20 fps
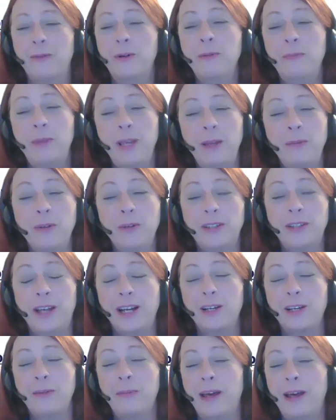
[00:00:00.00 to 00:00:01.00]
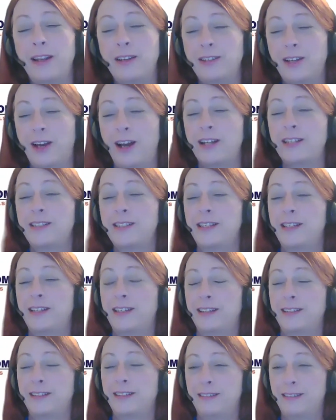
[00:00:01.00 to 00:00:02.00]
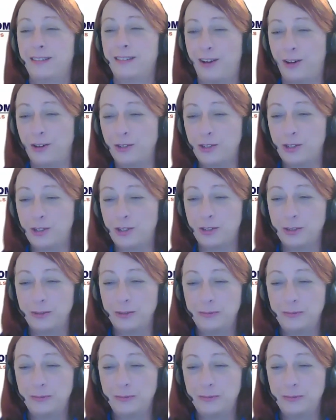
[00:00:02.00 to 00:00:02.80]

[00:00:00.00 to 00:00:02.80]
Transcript: when people talk about a toxic culture